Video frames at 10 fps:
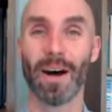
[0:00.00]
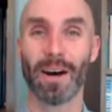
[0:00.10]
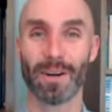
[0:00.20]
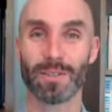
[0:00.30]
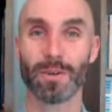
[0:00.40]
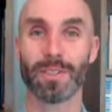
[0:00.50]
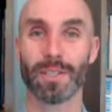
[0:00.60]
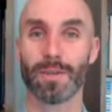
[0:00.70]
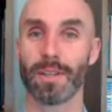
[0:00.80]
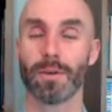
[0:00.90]
about our school
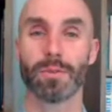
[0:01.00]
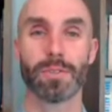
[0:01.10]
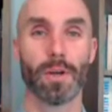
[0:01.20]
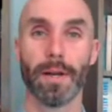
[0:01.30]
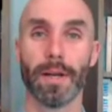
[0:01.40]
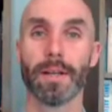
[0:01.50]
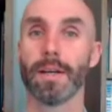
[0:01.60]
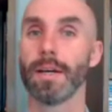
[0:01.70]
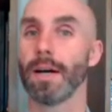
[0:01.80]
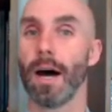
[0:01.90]
district. There were so many
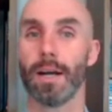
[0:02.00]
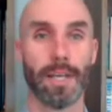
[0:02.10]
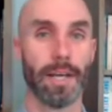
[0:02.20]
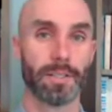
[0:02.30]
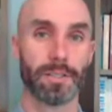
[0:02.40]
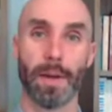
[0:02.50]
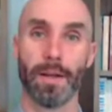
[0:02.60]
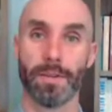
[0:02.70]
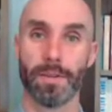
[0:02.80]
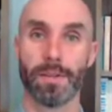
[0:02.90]
hot takes
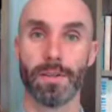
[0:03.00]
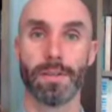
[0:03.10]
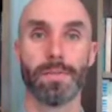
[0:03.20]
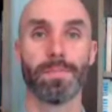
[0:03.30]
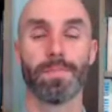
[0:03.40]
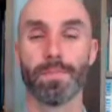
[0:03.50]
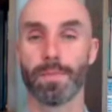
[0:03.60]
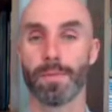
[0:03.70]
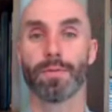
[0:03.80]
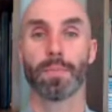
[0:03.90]
about
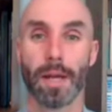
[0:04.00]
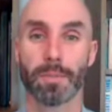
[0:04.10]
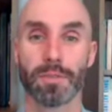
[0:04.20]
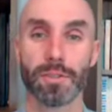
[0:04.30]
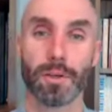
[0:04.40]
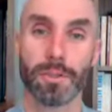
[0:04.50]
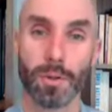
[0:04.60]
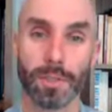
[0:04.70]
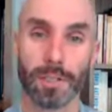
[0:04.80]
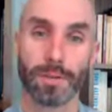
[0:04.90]
different perceptions in our
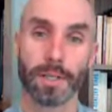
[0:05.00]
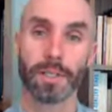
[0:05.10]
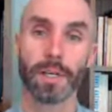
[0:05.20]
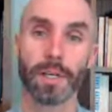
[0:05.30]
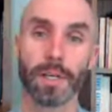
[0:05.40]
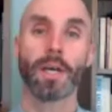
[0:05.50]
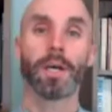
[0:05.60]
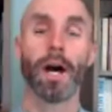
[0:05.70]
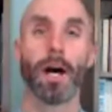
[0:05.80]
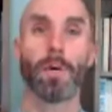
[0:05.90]
school district.
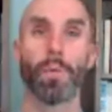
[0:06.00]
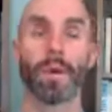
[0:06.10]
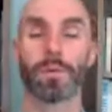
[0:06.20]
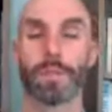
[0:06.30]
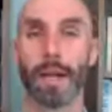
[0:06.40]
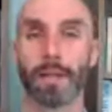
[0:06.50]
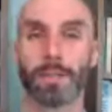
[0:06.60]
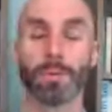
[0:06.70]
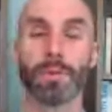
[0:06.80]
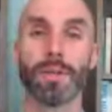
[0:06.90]
Uh, when it was
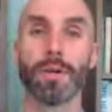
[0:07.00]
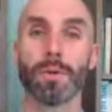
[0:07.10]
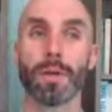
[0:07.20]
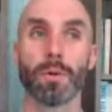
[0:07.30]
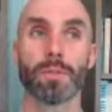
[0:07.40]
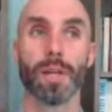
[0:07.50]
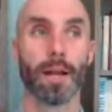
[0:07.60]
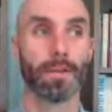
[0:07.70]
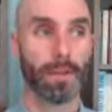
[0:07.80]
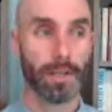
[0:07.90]
announced it was you, there was
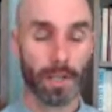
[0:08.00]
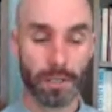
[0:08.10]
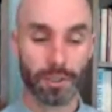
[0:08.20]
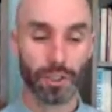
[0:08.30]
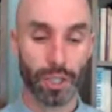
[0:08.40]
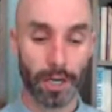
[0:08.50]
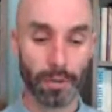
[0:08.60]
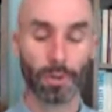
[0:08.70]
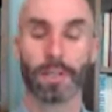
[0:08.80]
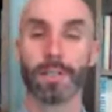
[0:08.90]
kind of a, a
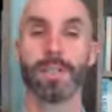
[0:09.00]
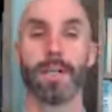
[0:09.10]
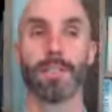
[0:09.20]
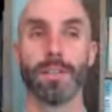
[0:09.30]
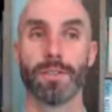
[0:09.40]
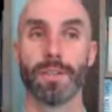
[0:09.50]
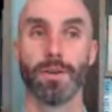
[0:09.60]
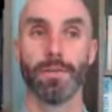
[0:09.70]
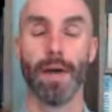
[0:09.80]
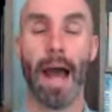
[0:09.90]
general consensus
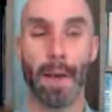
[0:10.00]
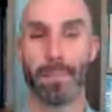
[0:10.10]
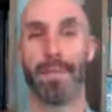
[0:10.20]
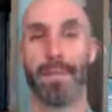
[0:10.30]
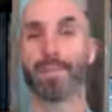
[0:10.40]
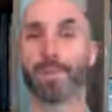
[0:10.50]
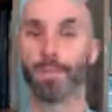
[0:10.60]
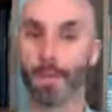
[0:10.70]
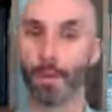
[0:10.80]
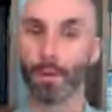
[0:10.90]
of happiness.
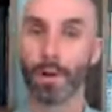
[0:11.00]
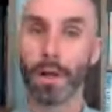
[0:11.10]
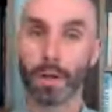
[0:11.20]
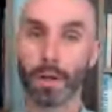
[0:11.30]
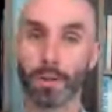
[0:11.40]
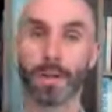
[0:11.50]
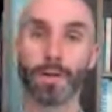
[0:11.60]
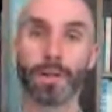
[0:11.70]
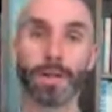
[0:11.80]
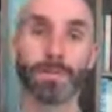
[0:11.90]
People
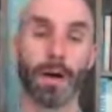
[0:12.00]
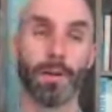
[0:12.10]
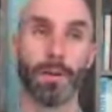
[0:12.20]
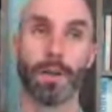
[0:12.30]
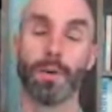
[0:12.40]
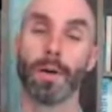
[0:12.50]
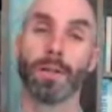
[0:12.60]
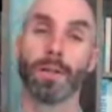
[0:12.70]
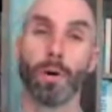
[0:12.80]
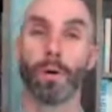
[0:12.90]
clearly felt like you
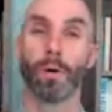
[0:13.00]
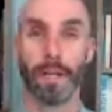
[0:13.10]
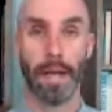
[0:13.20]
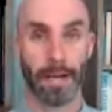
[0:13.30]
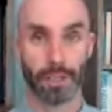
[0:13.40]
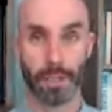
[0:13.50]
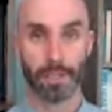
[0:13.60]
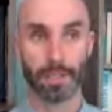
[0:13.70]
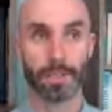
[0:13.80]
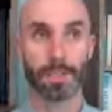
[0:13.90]
had local
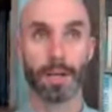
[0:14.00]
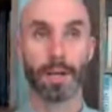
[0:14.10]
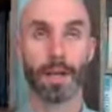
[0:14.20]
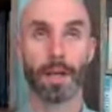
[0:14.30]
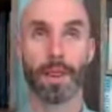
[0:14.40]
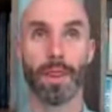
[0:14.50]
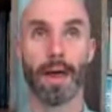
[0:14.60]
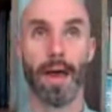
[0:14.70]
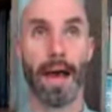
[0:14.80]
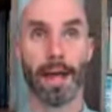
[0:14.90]
connections
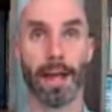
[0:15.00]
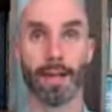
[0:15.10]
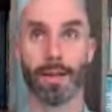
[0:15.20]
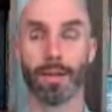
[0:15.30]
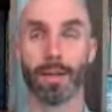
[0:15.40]
that